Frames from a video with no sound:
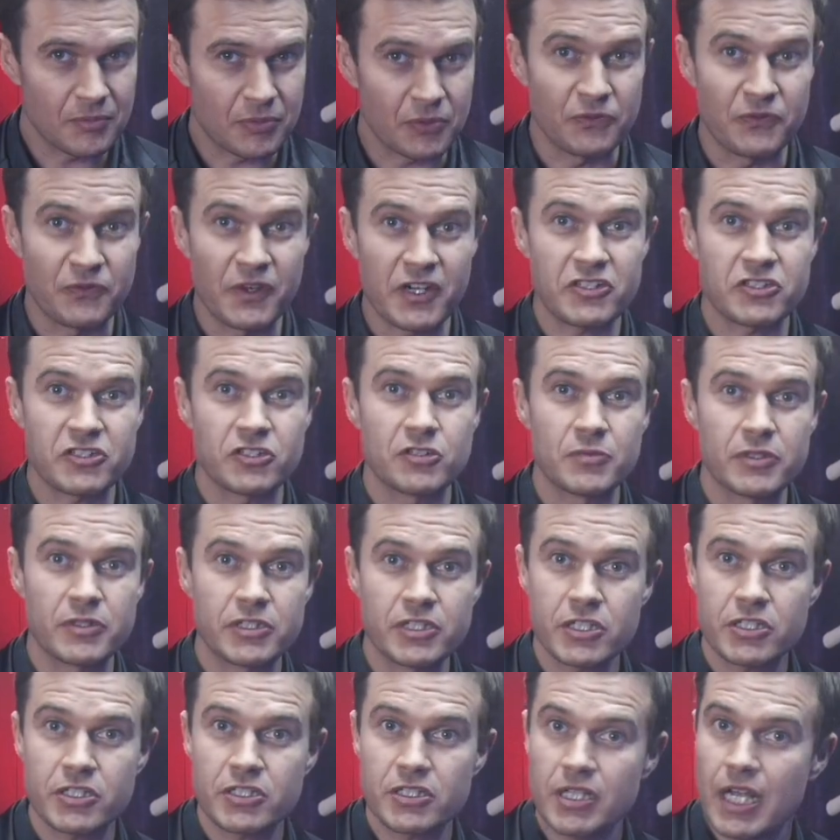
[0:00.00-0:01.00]
professional
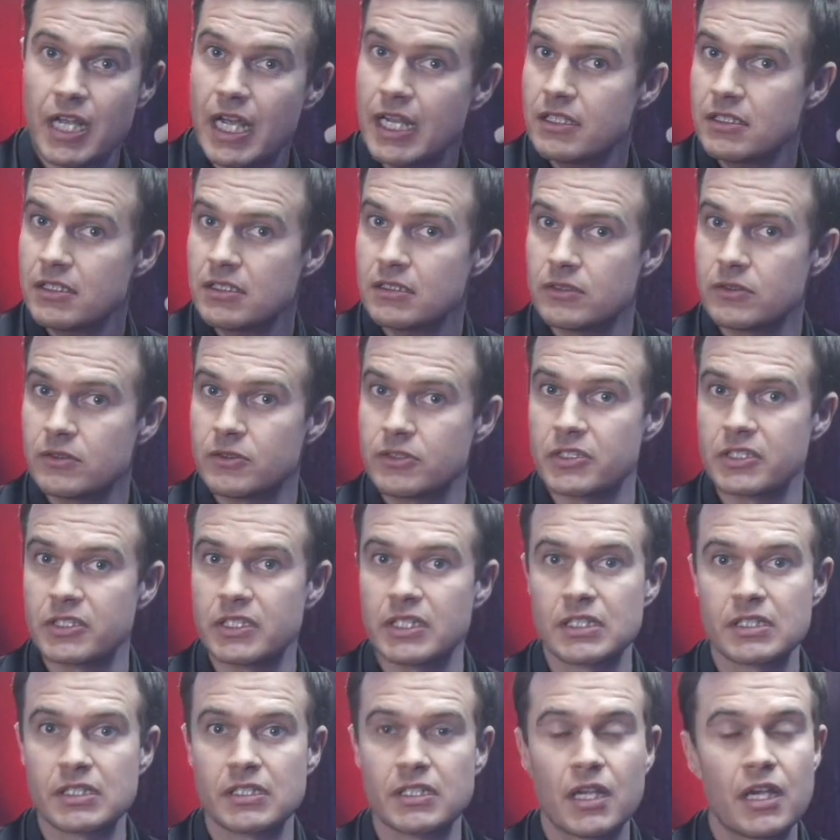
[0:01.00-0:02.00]
magician and
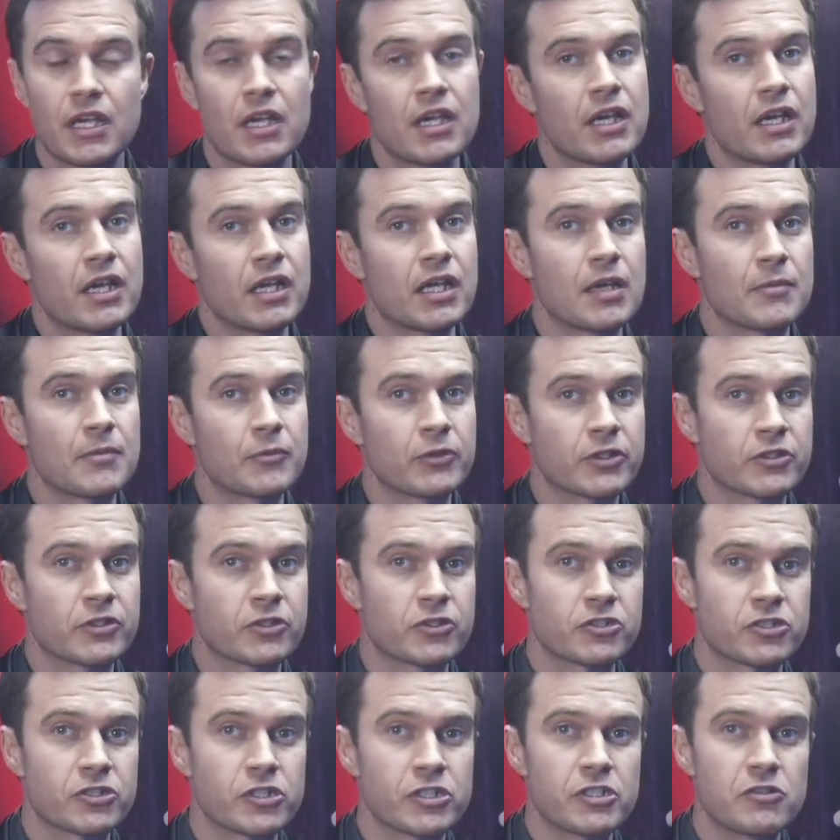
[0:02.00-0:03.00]
illusionist, and I'm going to
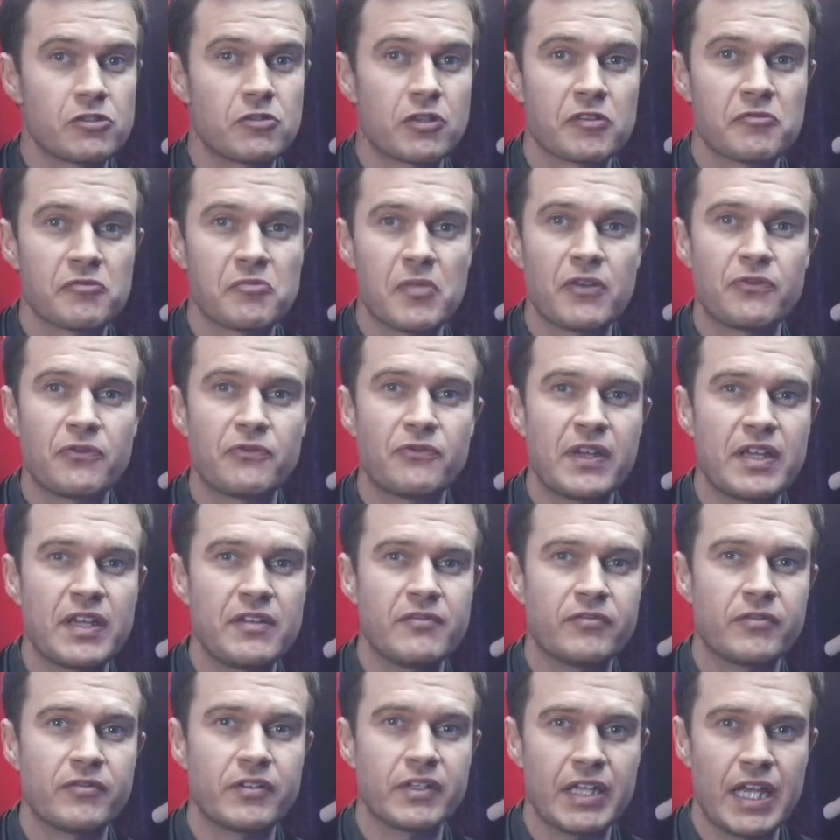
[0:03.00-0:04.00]
show you one of my
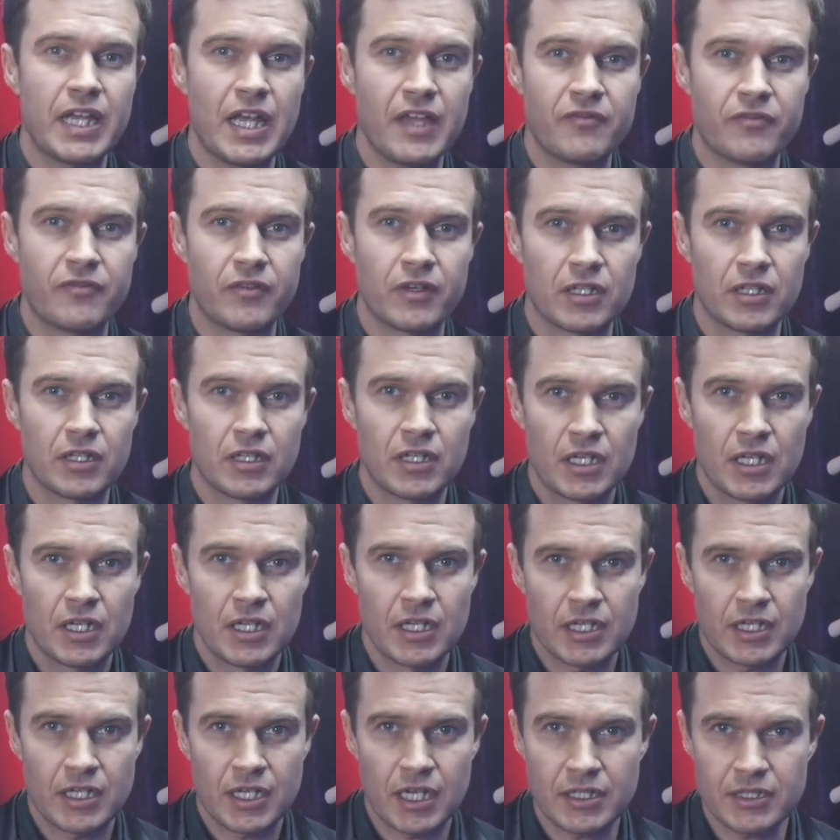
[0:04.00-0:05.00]
favorite ever
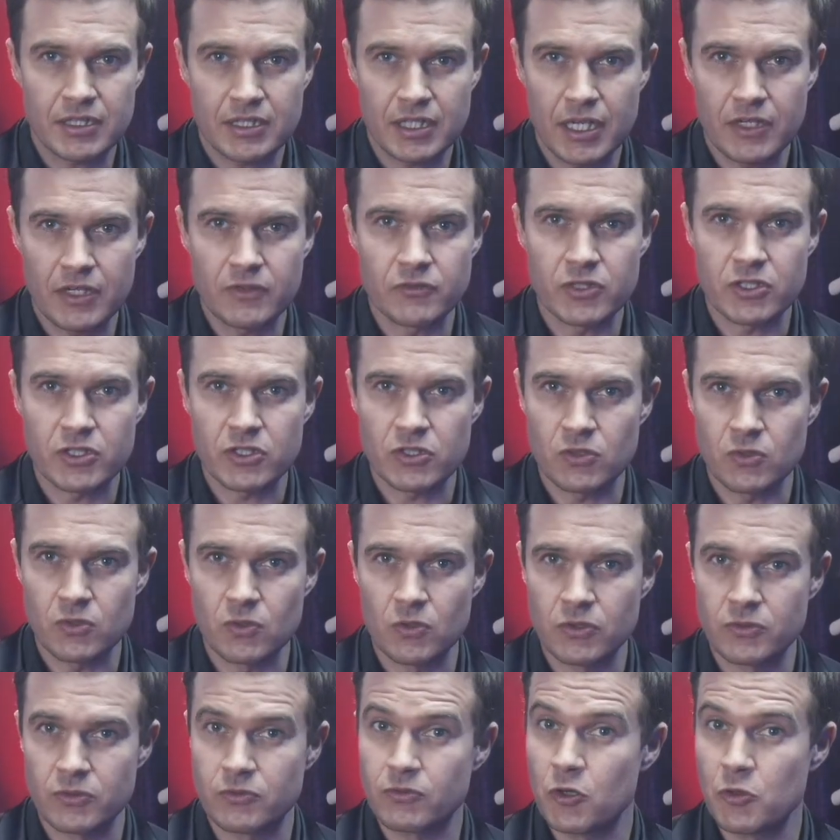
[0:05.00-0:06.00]
cut and
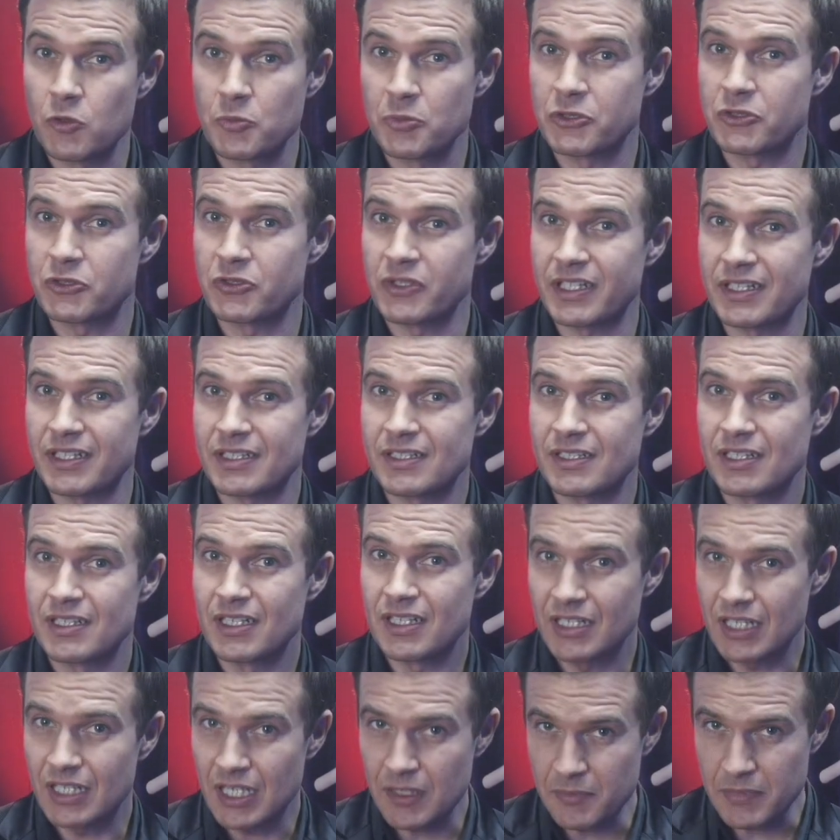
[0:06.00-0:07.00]
restored rope tricks.
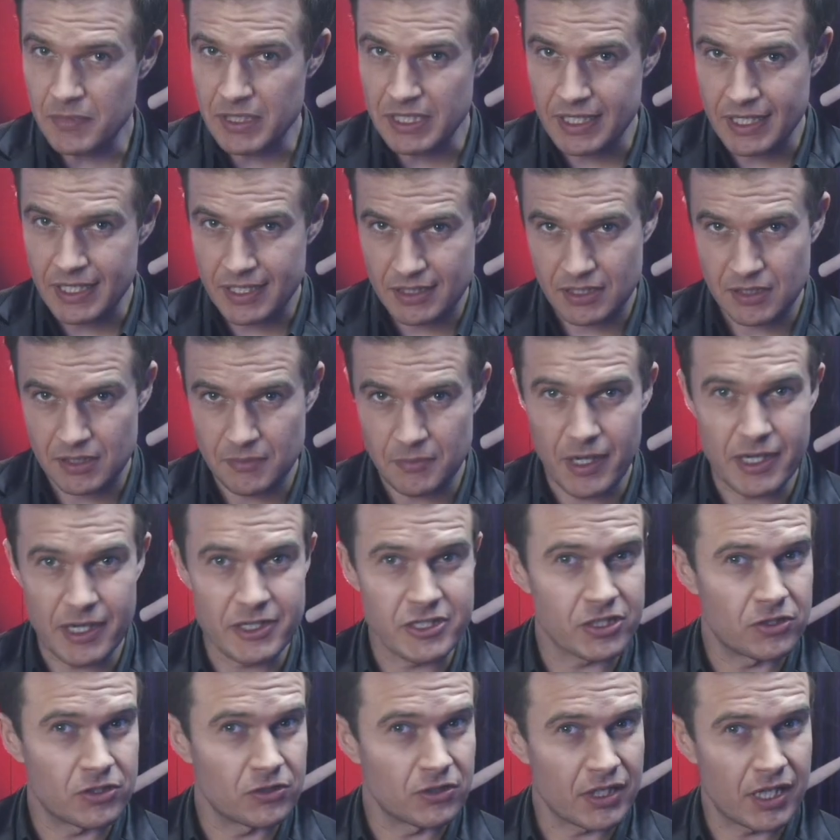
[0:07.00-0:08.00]
Let me get the
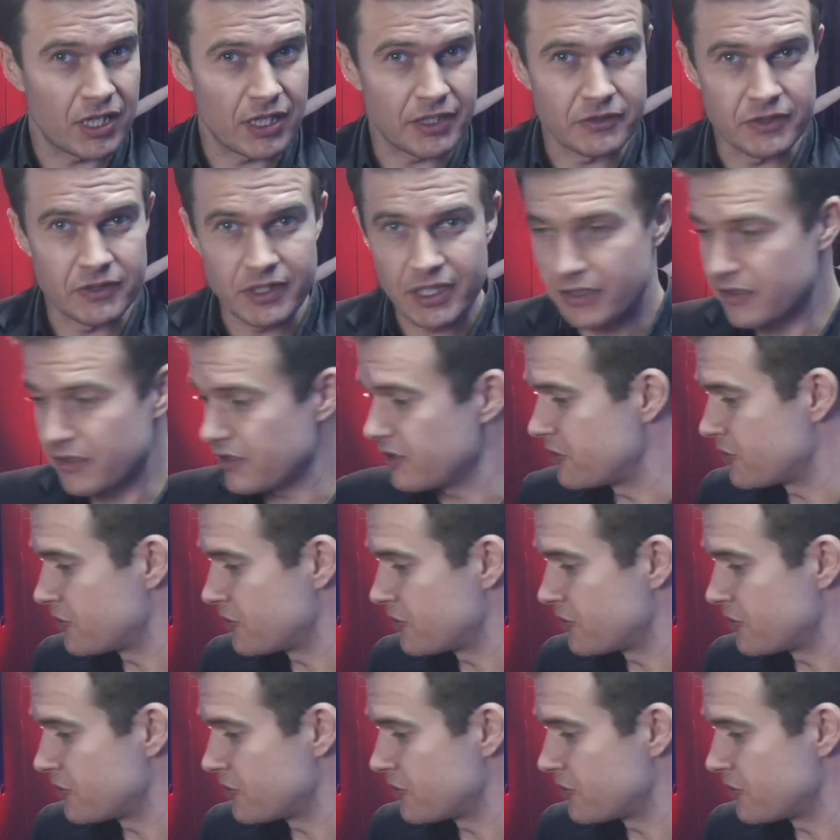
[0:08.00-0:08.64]
magical cutter out of the